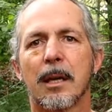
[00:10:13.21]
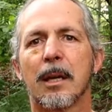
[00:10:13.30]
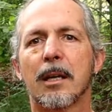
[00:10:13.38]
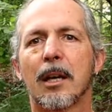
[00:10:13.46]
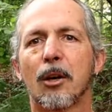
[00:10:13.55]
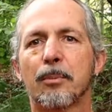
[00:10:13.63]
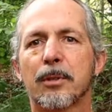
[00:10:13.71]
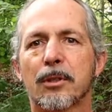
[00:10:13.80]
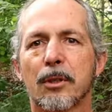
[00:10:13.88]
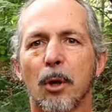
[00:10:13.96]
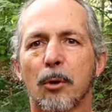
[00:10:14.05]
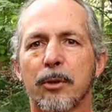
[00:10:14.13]
It helps
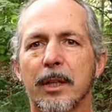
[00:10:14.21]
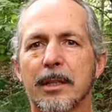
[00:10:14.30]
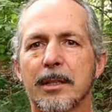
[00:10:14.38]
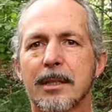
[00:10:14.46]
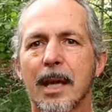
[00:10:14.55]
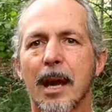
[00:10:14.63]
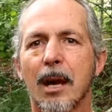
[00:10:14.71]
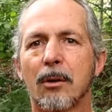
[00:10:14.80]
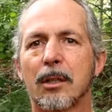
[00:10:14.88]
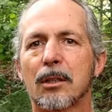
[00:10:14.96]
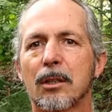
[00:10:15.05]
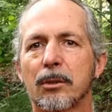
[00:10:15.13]
slow things down,
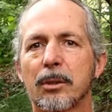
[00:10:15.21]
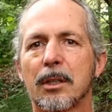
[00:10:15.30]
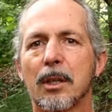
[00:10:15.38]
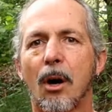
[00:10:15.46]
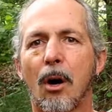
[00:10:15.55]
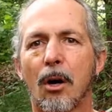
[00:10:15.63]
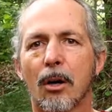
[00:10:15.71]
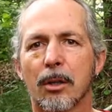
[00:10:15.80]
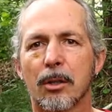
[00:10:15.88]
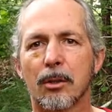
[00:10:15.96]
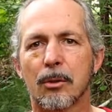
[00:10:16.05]
including the heart.